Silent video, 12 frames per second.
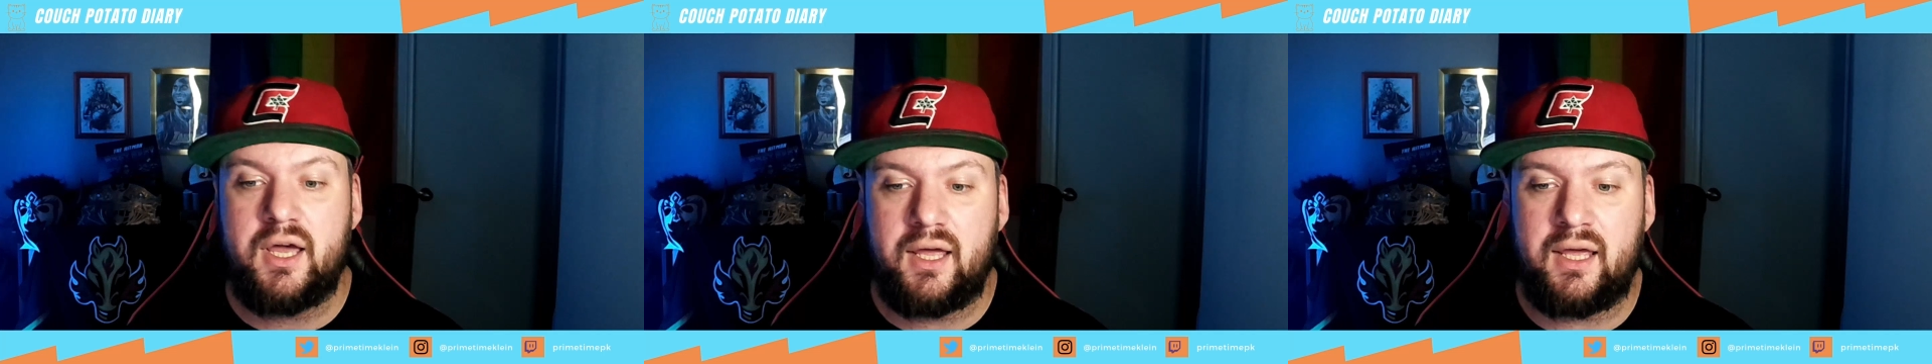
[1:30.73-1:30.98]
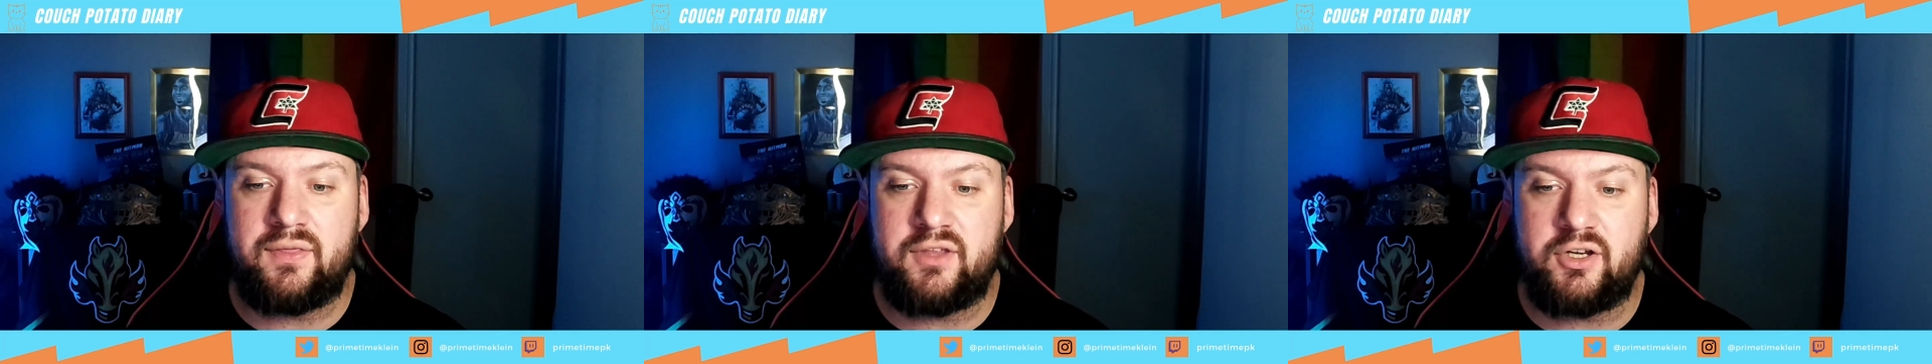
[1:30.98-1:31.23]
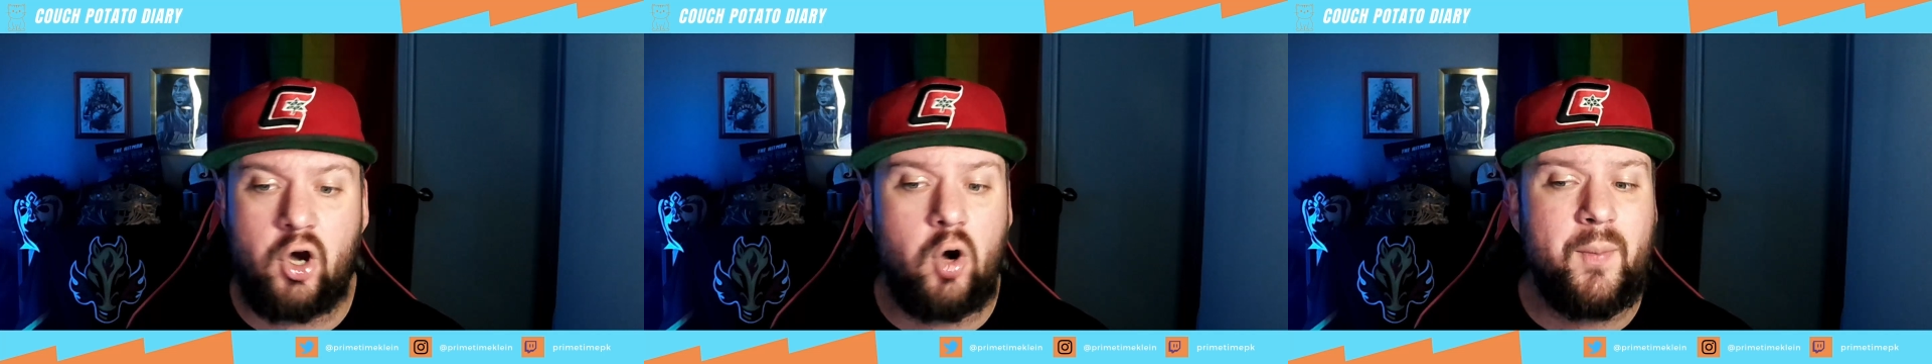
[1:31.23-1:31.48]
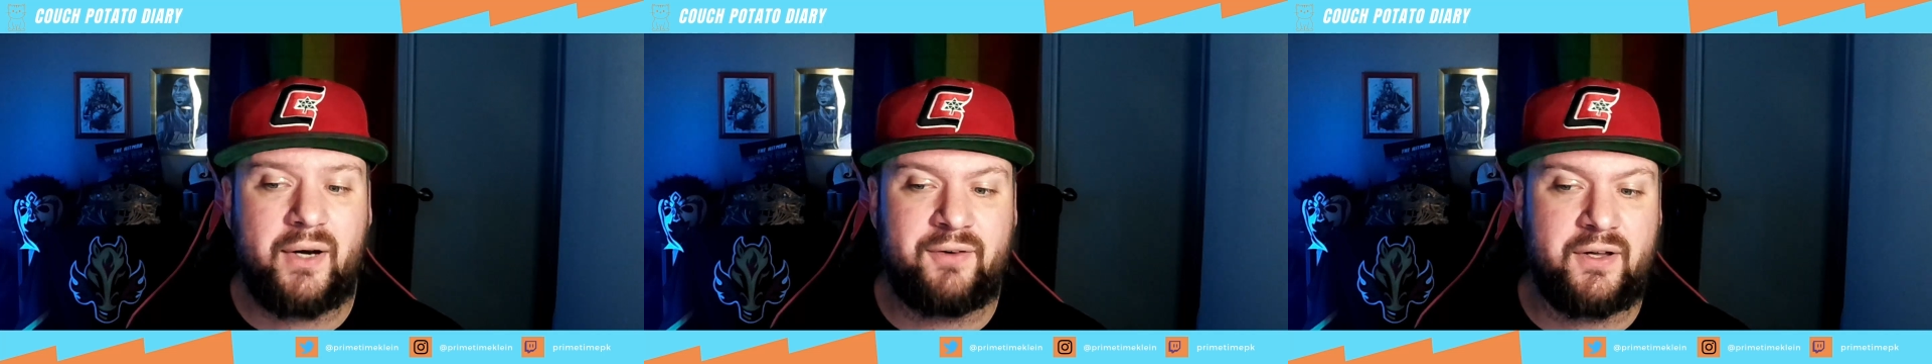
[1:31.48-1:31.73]
In the
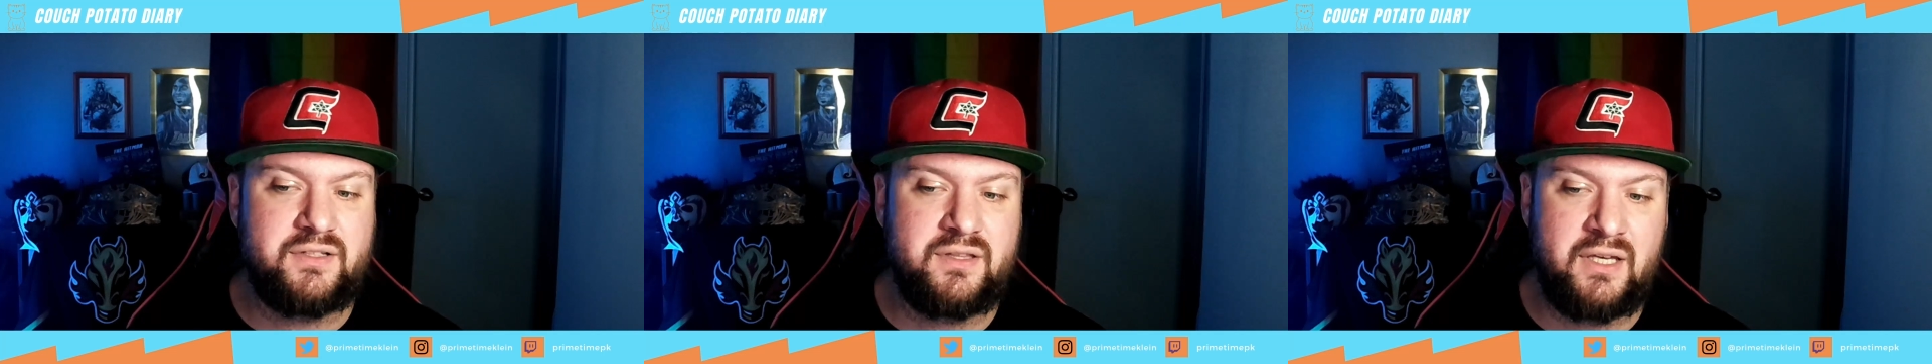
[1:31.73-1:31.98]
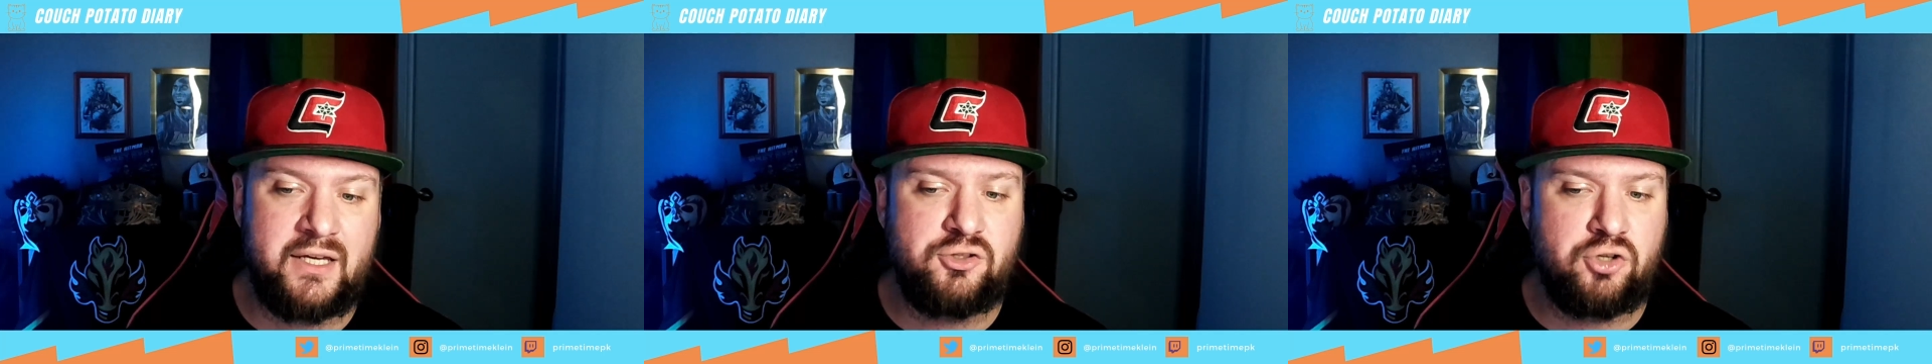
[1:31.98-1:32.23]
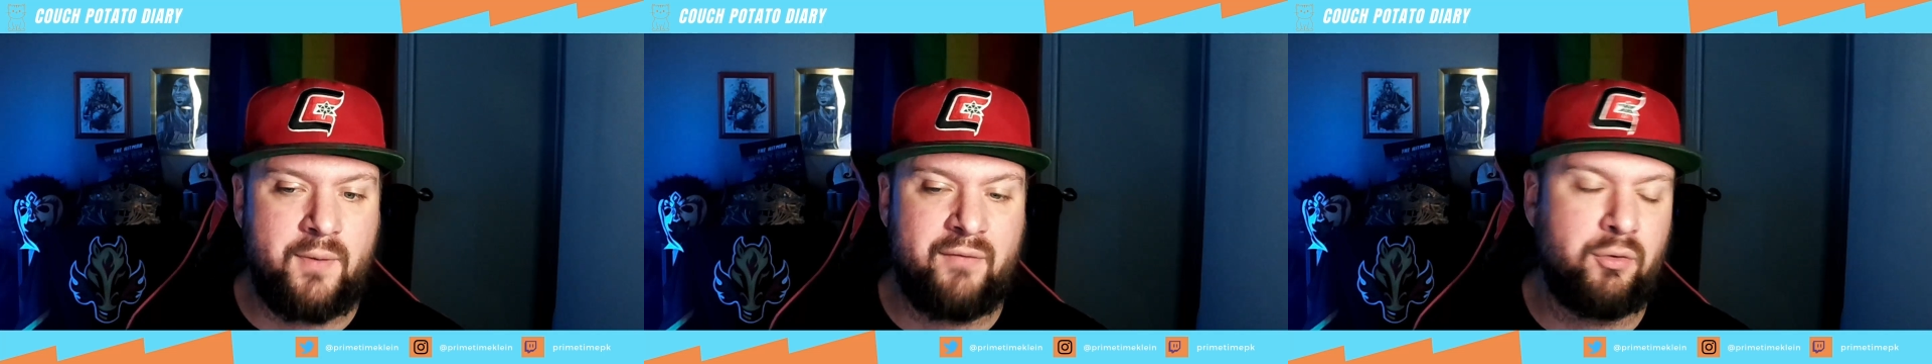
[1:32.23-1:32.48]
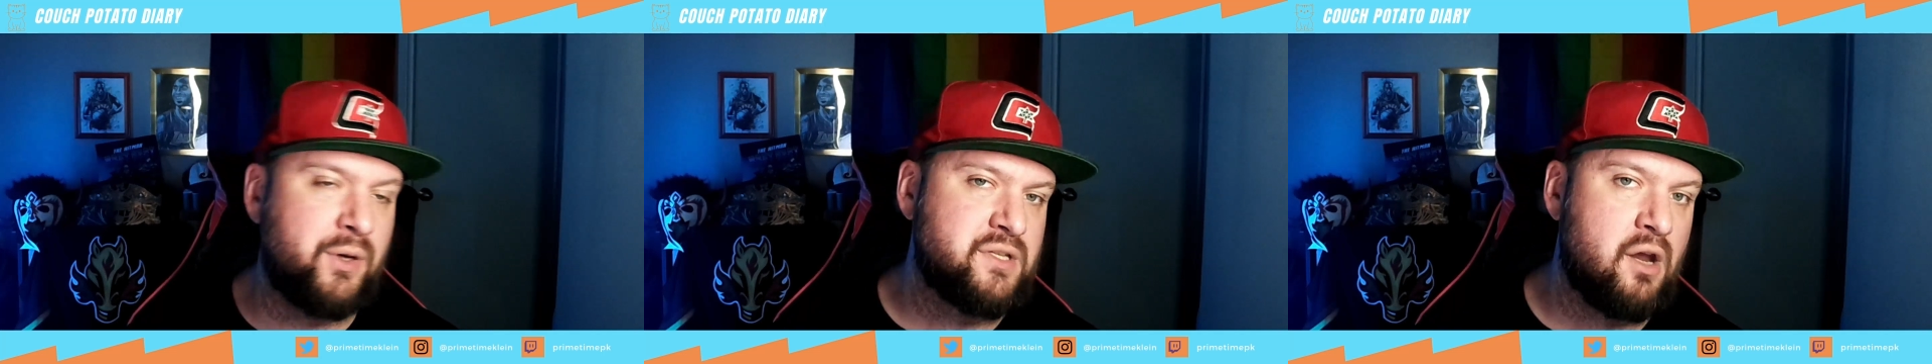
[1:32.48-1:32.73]
co-main event, the interim
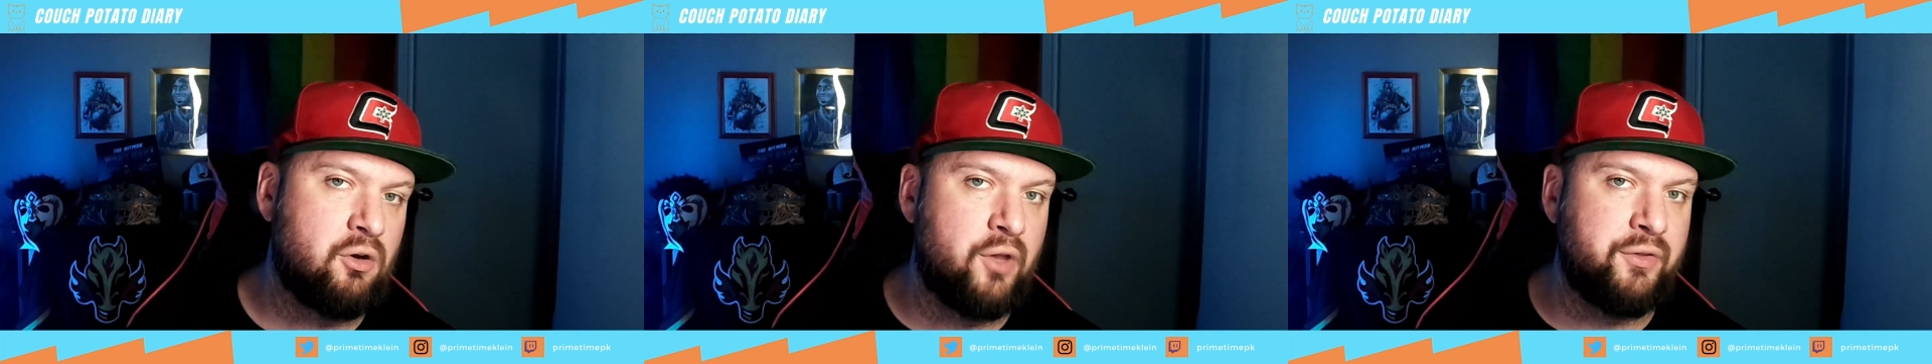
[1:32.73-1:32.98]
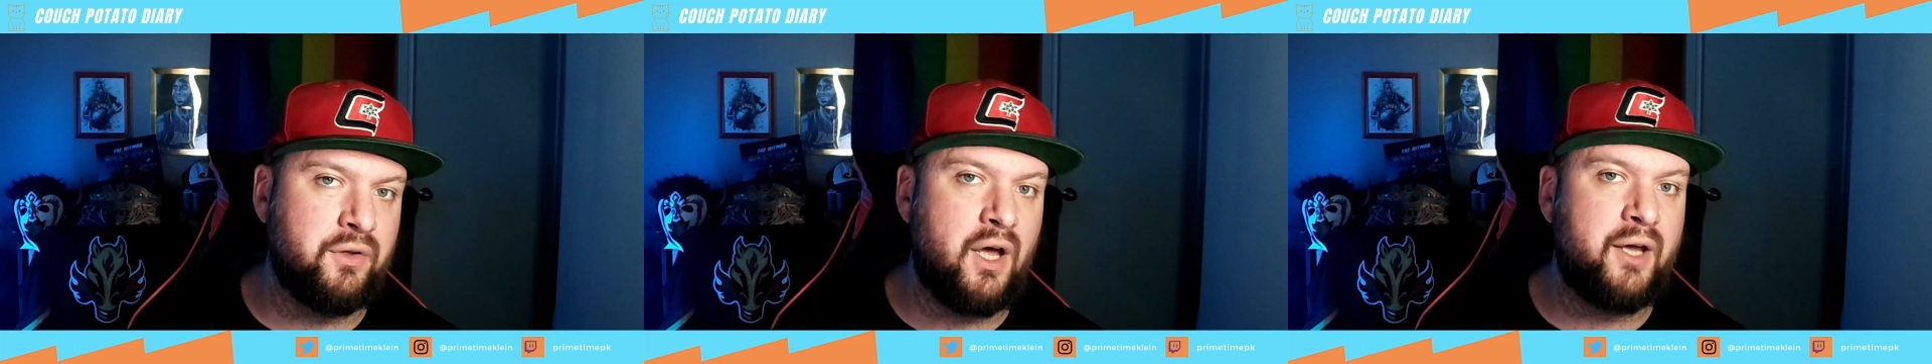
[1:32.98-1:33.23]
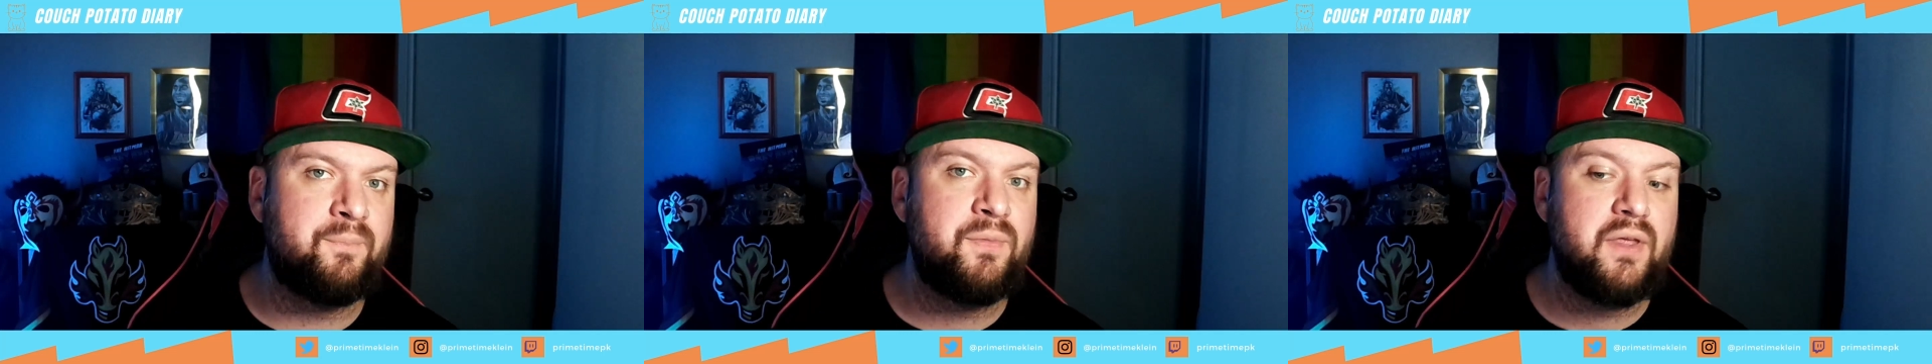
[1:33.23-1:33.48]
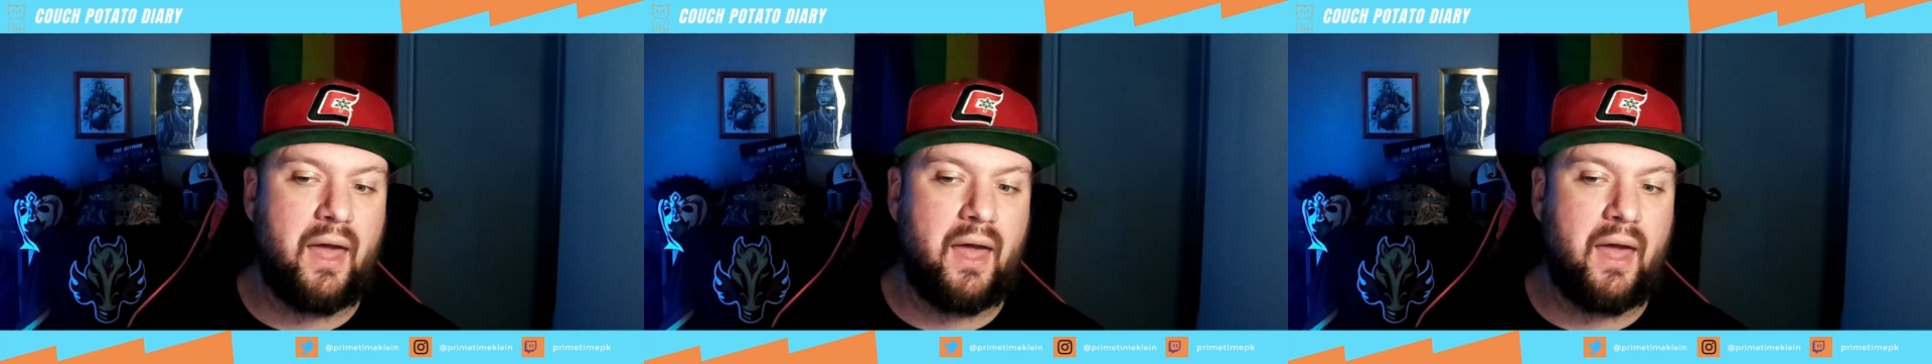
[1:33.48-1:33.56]
heavyweight title on the line